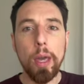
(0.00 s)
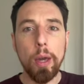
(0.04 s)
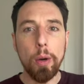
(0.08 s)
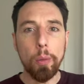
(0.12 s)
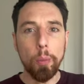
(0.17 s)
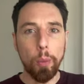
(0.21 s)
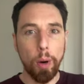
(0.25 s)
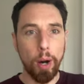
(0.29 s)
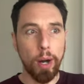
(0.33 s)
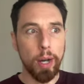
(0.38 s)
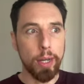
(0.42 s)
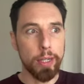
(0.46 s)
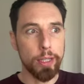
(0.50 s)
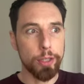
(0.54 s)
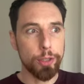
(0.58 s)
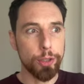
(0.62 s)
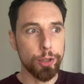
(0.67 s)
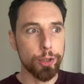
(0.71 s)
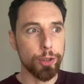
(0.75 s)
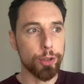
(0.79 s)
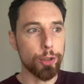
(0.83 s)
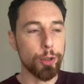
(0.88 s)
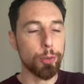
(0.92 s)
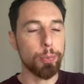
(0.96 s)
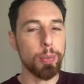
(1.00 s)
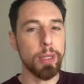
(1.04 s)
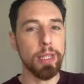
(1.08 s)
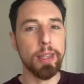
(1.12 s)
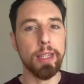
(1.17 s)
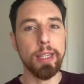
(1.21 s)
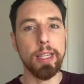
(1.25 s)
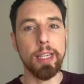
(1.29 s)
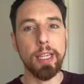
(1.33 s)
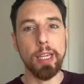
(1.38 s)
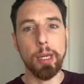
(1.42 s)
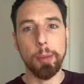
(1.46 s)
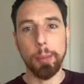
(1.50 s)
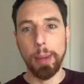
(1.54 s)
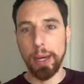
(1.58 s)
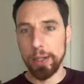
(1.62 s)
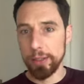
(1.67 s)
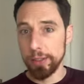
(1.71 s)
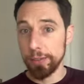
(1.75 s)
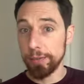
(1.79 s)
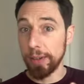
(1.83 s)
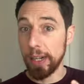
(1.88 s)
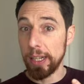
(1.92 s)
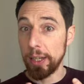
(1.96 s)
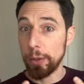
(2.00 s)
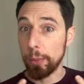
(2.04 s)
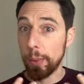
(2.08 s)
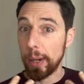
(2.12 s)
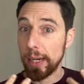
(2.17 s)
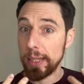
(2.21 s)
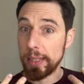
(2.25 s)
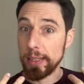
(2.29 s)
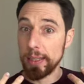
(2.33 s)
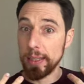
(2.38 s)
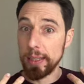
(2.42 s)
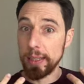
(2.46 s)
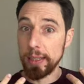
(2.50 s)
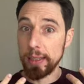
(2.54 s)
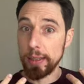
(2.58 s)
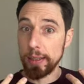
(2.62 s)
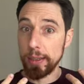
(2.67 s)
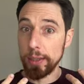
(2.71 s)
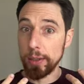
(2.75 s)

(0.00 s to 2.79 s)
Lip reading: Why should you be thinking about evaluating